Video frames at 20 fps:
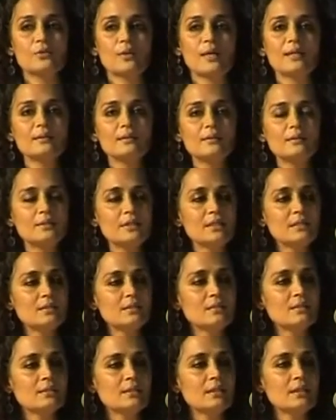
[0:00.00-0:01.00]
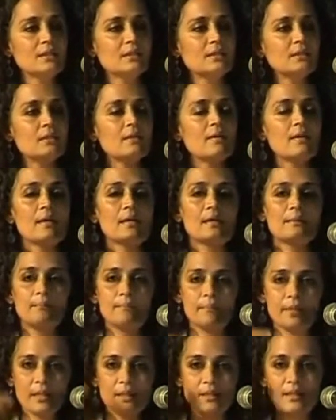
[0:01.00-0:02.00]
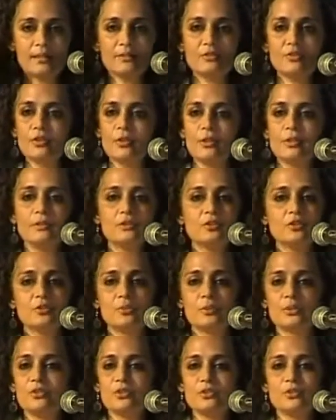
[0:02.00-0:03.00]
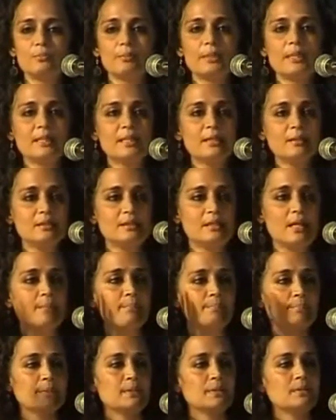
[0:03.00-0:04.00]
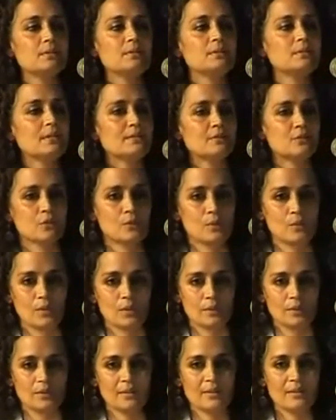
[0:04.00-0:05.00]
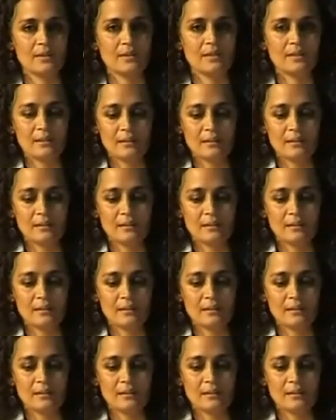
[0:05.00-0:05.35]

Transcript: So until recently, industrialists were just building temples and so on.